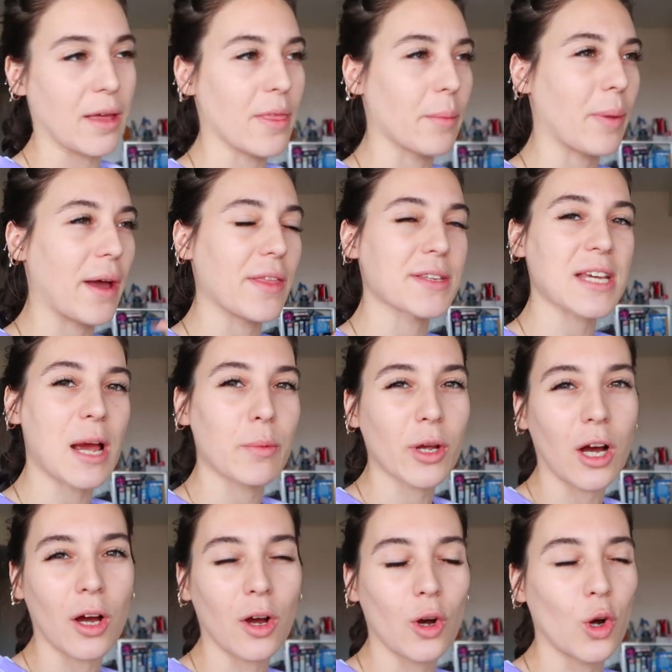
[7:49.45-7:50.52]
and then by the time we
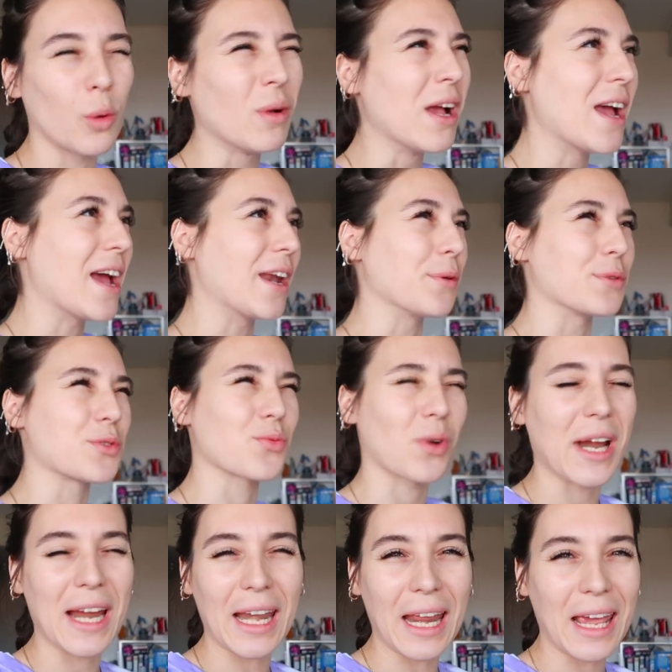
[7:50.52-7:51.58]
got home and it was
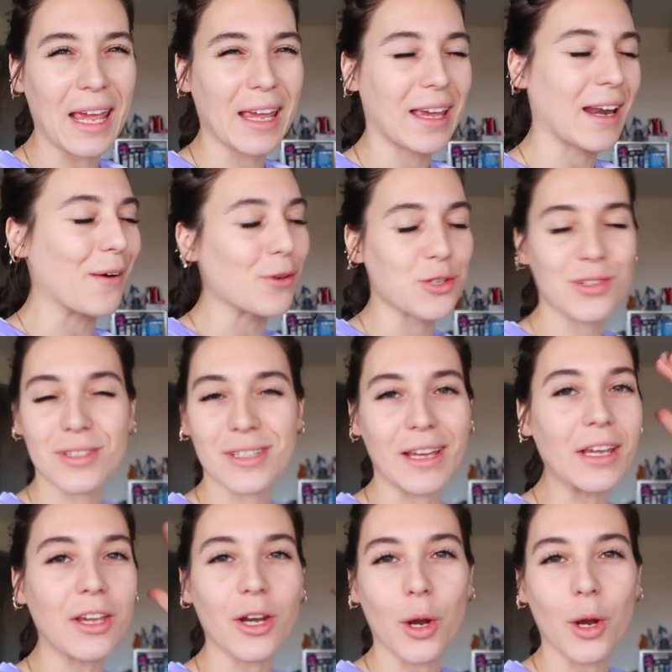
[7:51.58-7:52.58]
raining and I was just like,